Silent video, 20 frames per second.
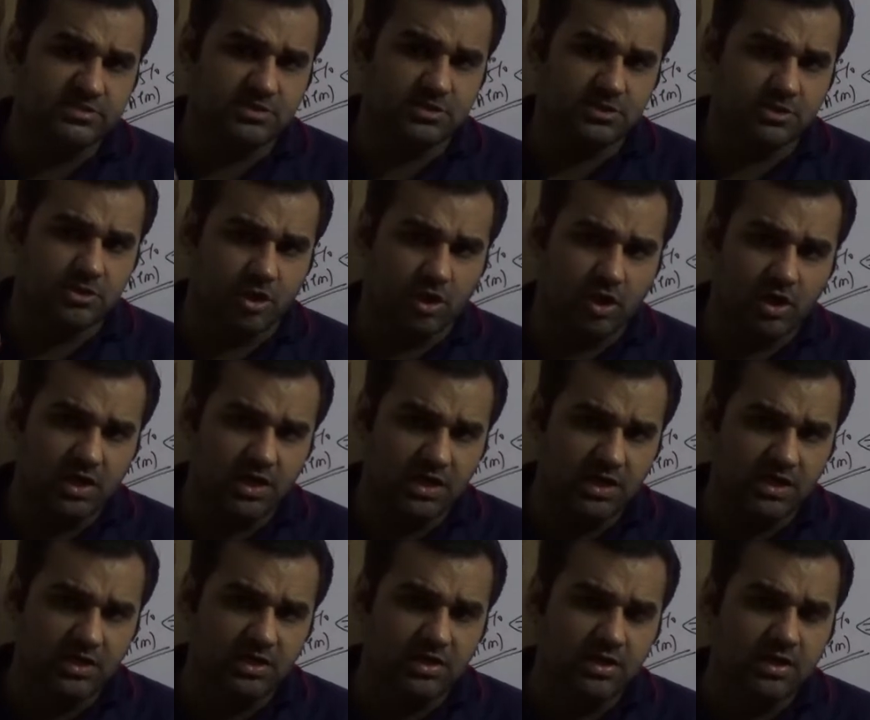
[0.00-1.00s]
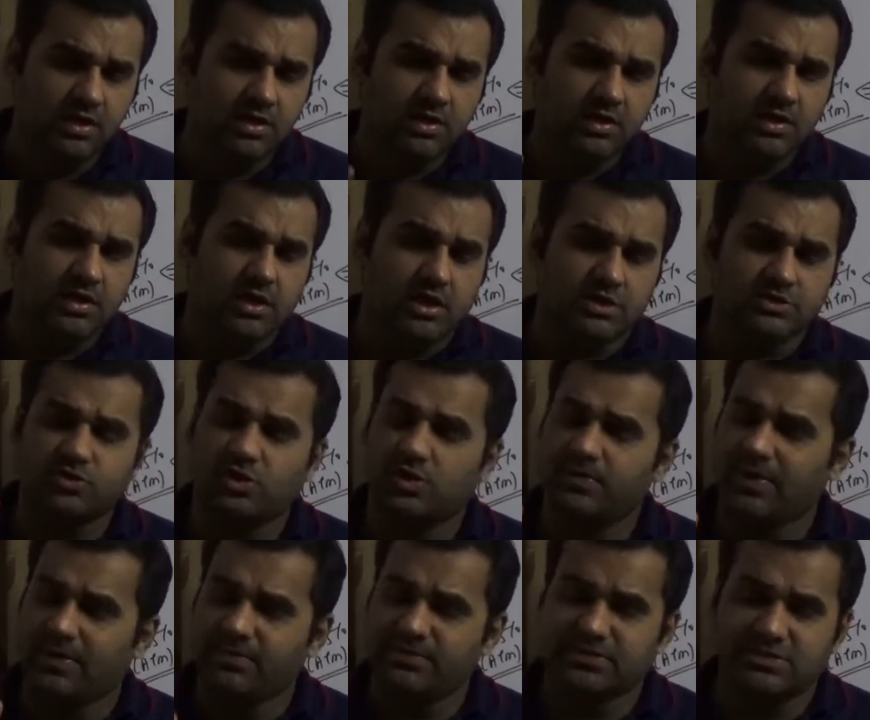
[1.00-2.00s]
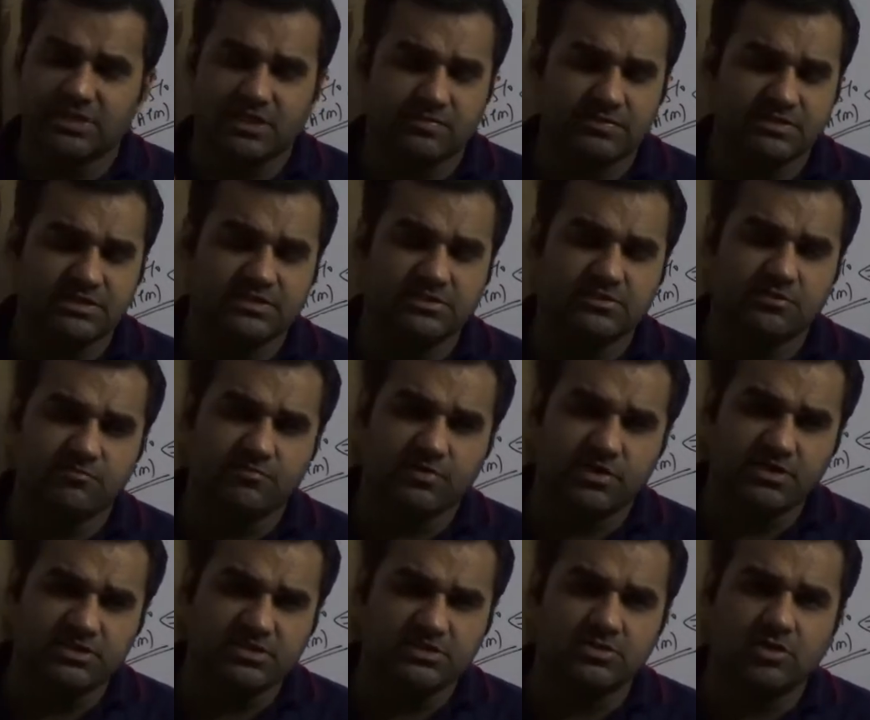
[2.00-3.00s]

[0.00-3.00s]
the dollar, reverse